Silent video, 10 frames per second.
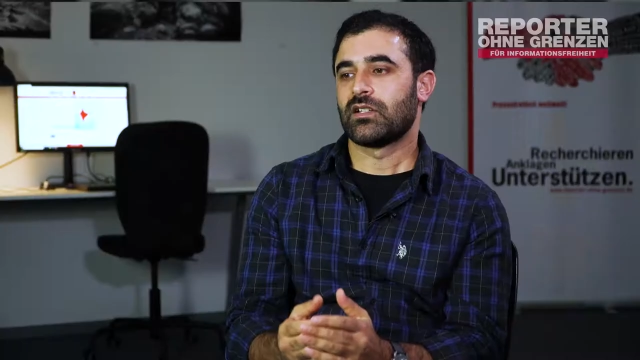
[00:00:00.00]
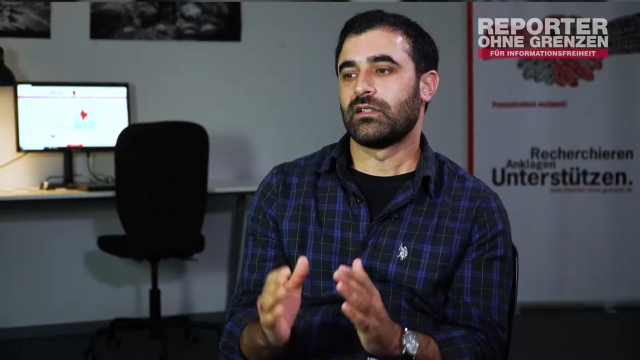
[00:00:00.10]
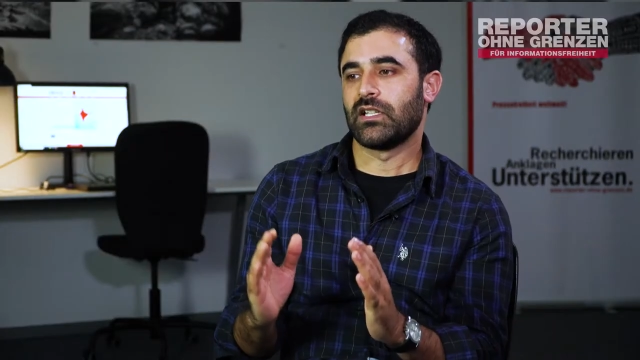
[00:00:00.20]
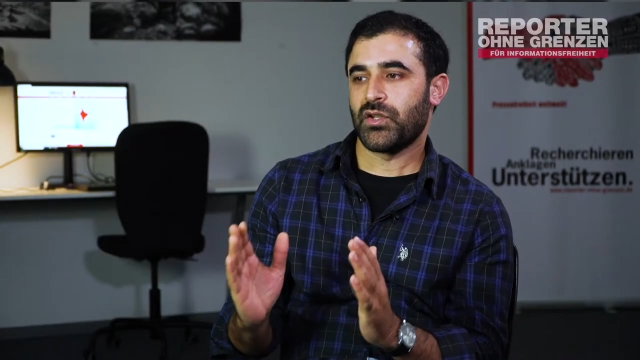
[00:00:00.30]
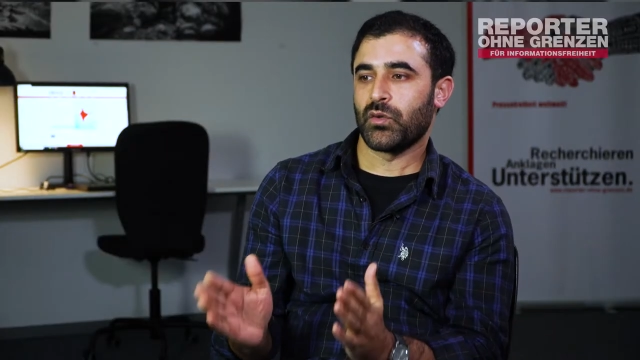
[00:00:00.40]

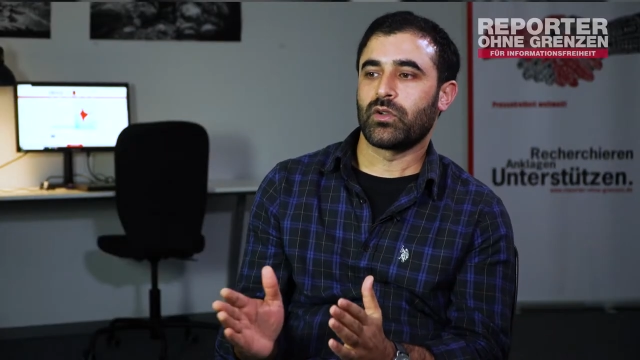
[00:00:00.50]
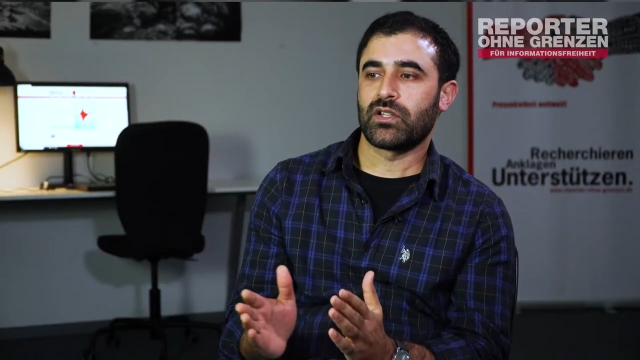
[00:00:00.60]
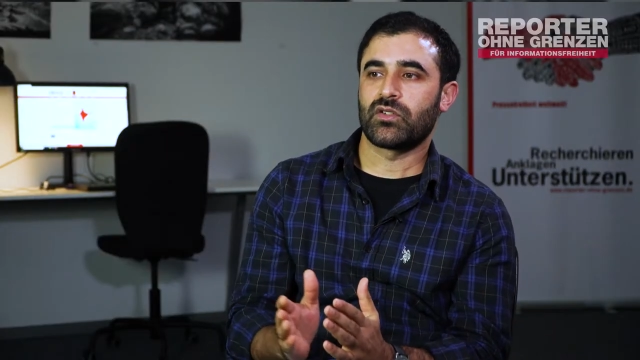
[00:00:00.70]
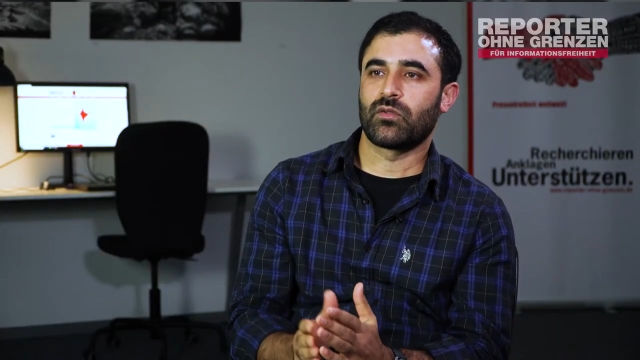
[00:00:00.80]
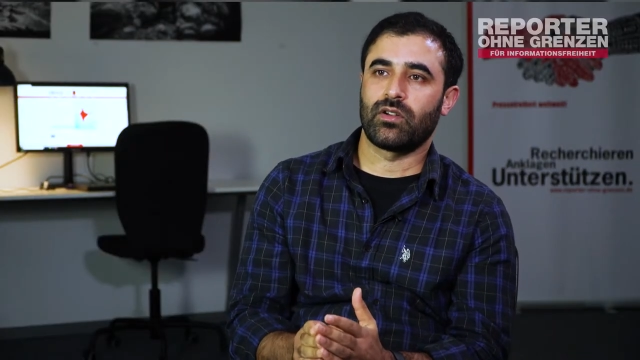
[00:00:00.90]
They shoot a
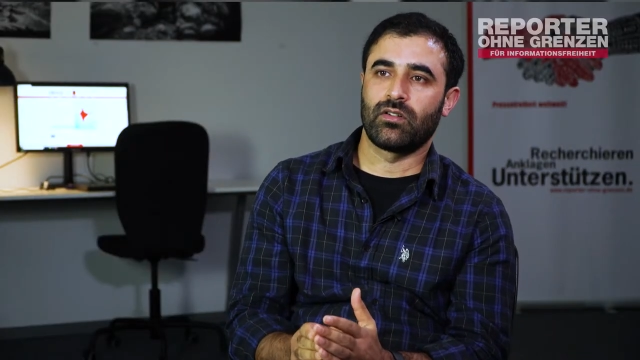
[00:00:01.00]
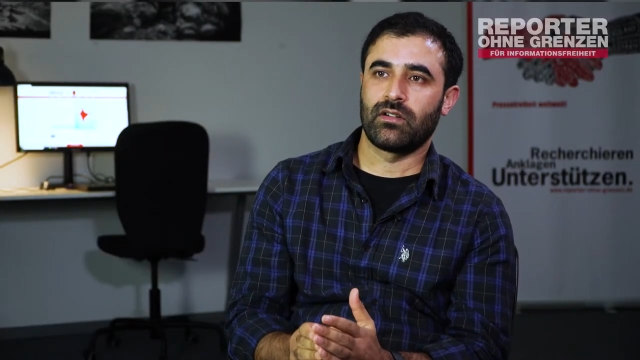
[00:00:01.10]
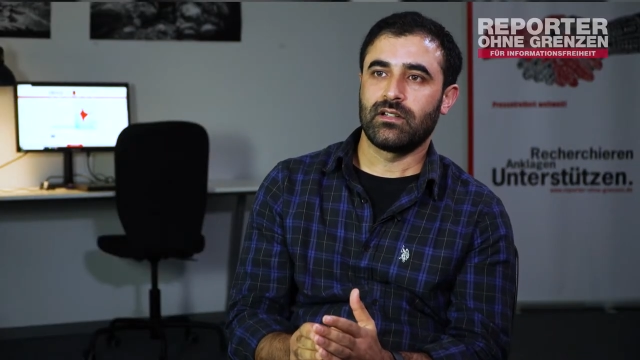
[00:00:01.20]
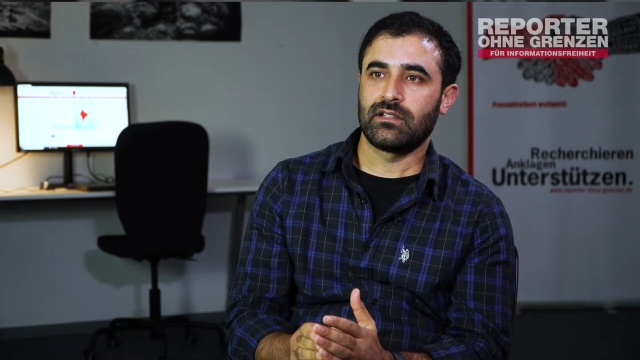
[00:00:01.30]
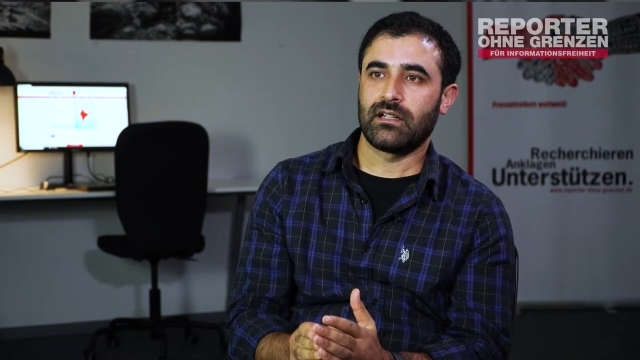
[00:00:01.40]
story
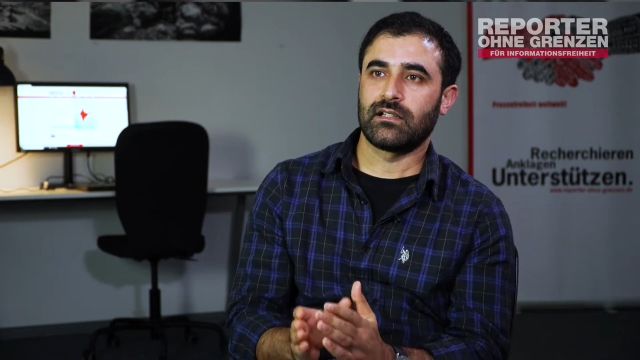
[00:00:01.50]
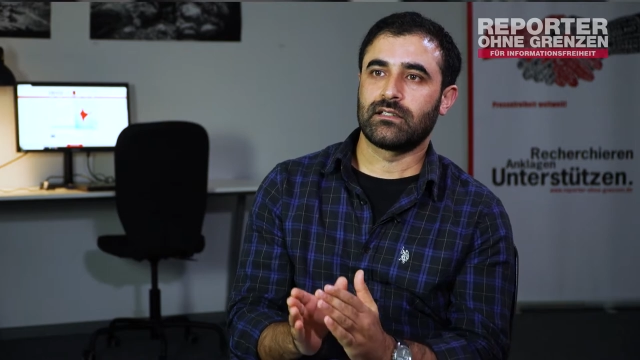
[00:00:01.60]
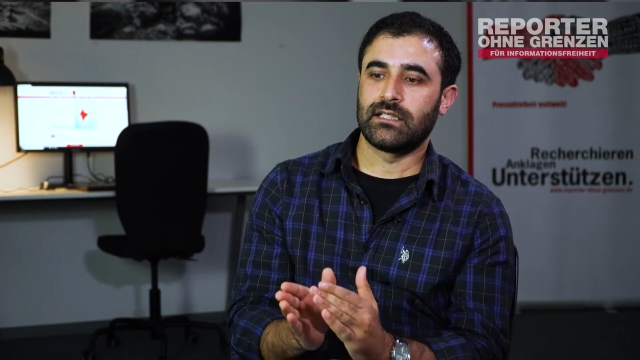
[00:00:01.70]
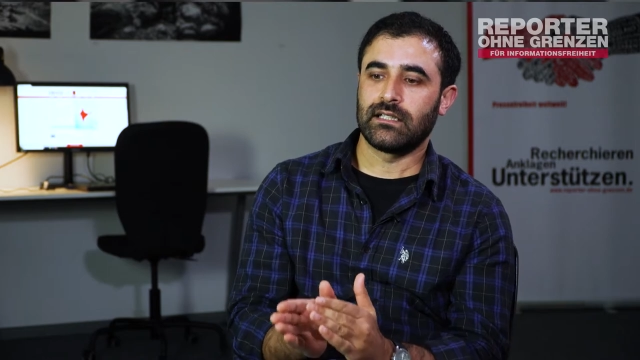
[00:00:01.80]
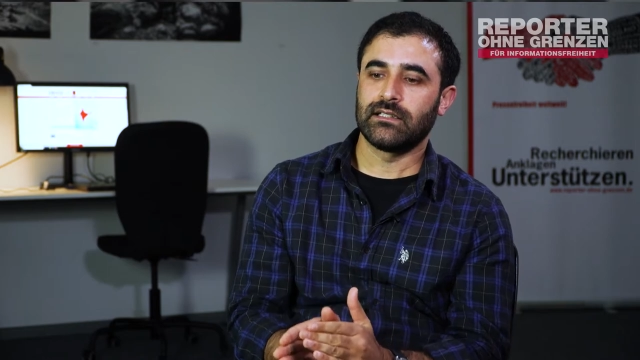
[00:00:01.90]
on it
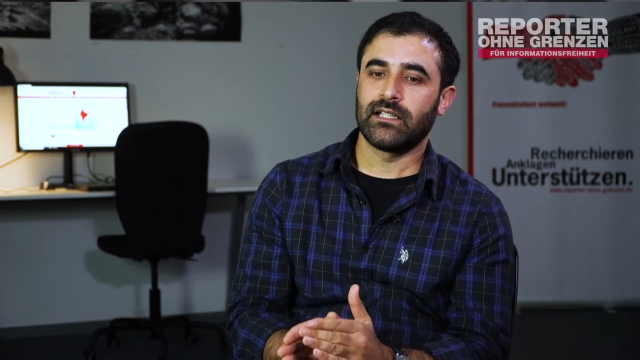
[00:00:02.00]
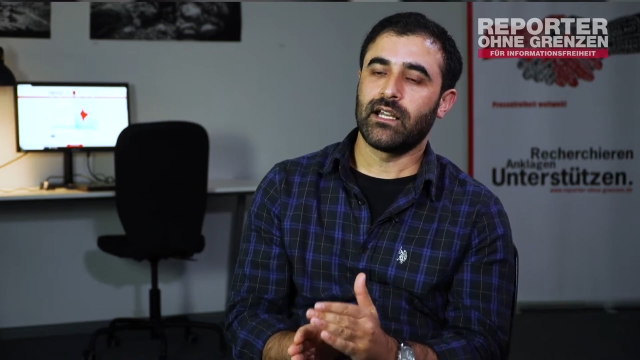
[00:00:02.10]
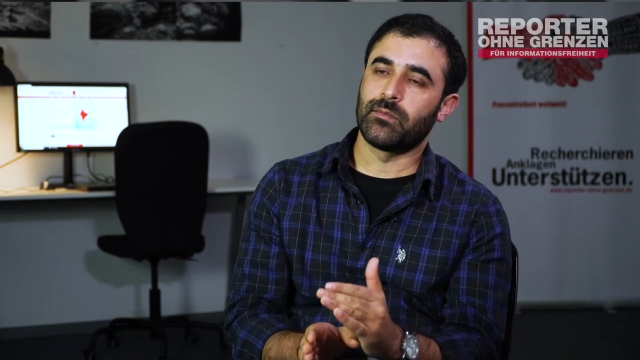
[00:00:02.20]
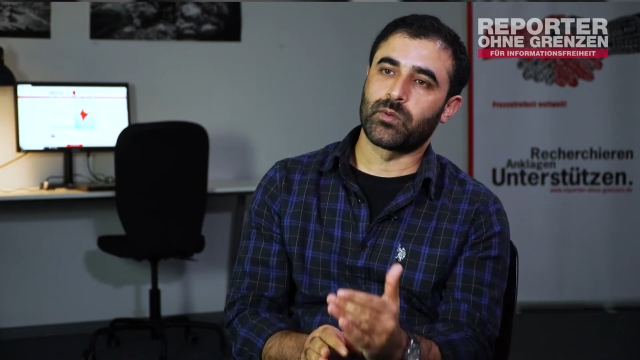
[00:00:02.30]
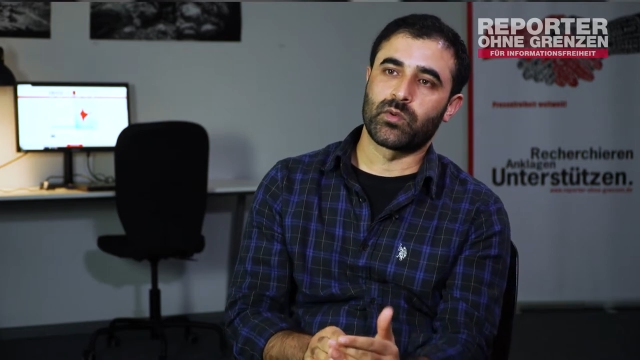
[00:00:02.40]
and then they
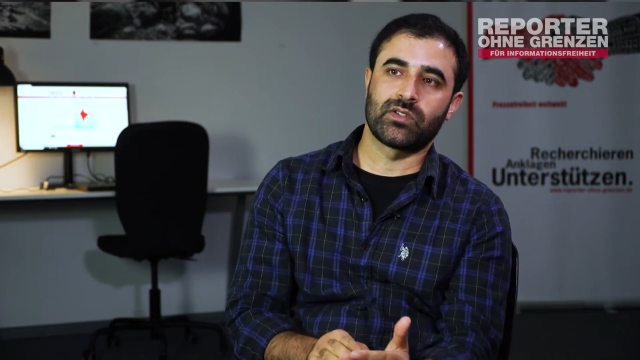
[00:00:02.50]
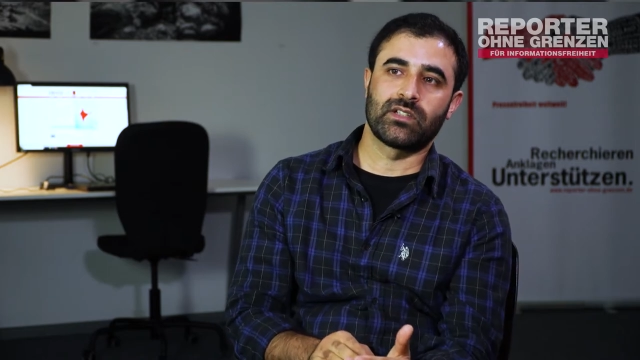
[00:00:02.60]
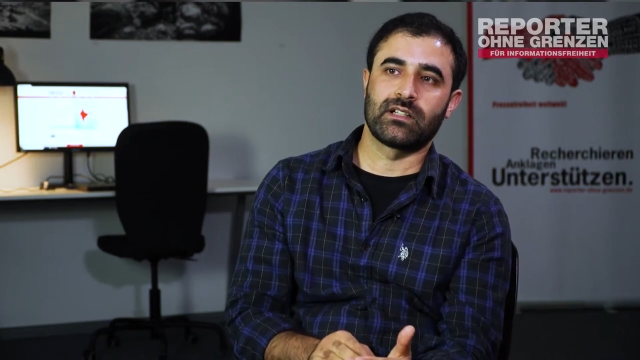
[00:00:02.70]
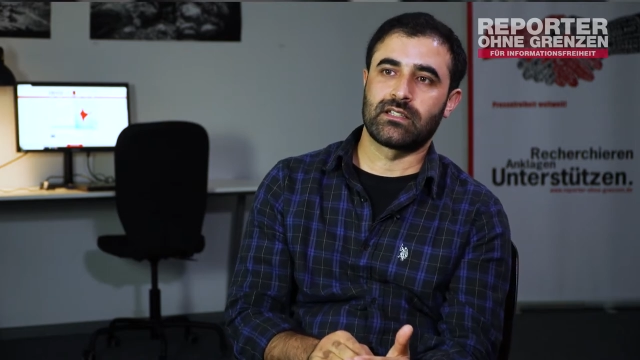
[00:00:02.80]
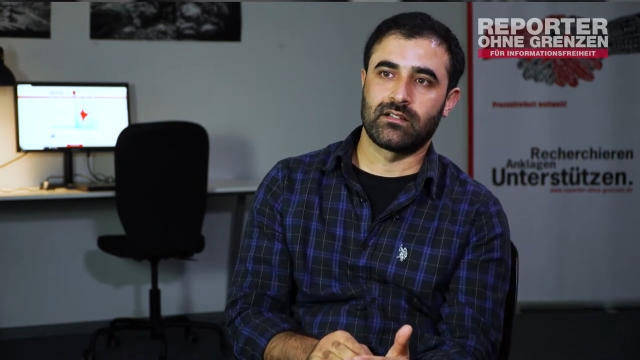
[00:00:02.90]
approach the
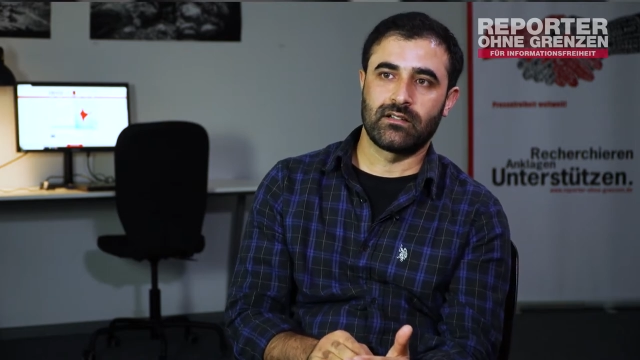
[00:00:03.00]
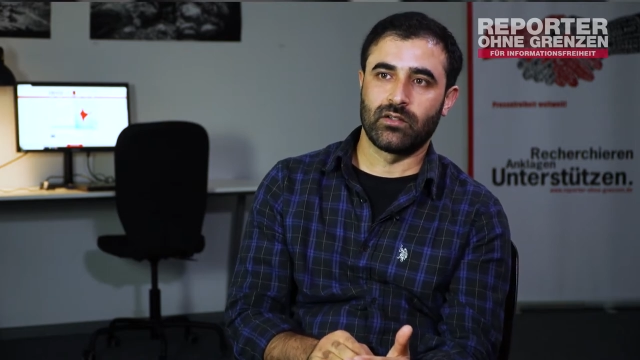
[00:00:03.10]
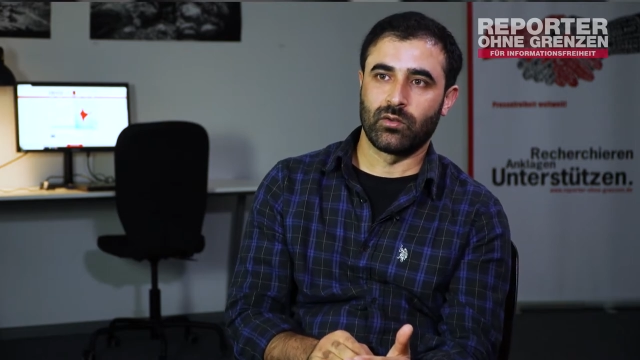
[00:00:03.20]
concerned